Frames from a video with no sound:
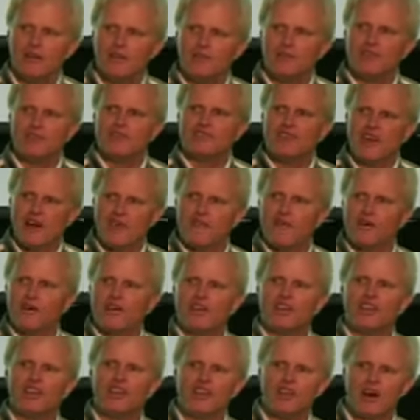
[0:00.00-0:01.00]
The devil
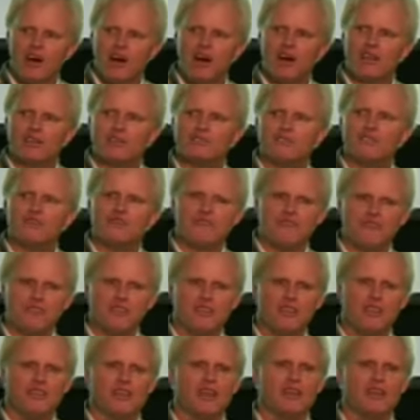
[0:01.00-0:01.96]
cannot defeat